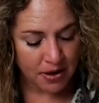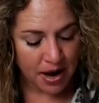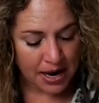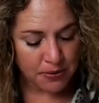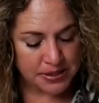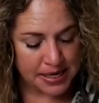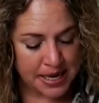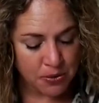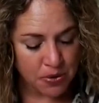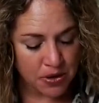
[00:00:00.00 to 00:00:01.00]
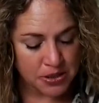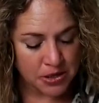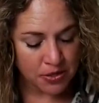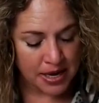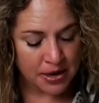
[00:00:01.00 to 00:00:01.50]
I was equal
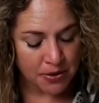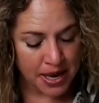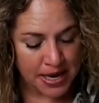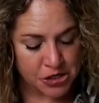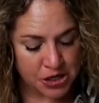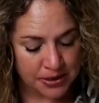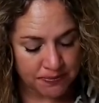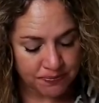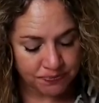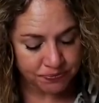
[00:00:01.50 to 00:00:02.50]
to the occasion.